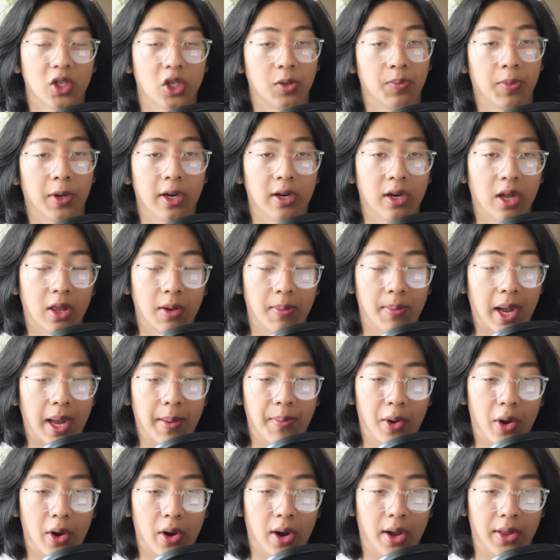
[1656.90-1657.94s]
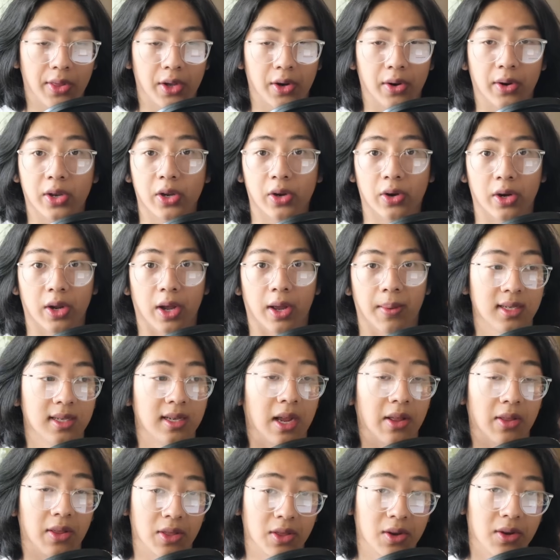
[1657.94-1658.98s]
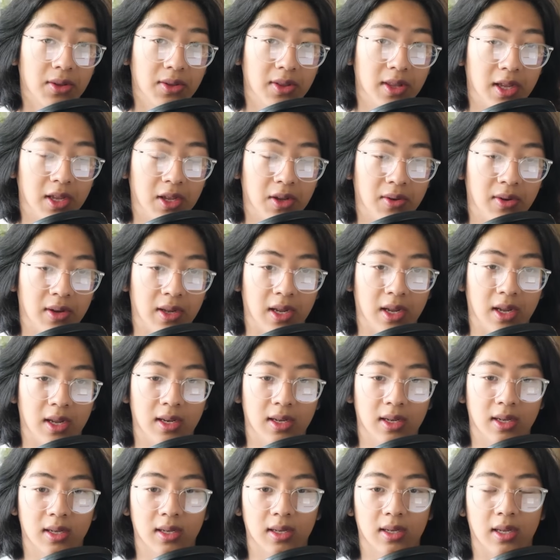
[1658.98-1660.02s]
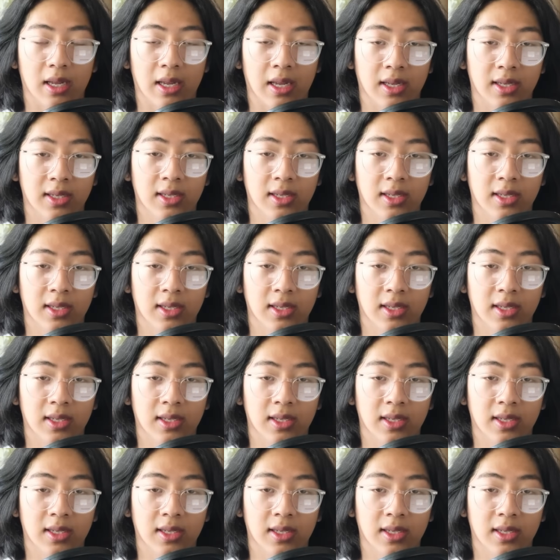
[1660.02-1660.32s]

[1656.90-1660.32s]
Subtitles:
put another bad boy on there and you're good. Now the third thing you need is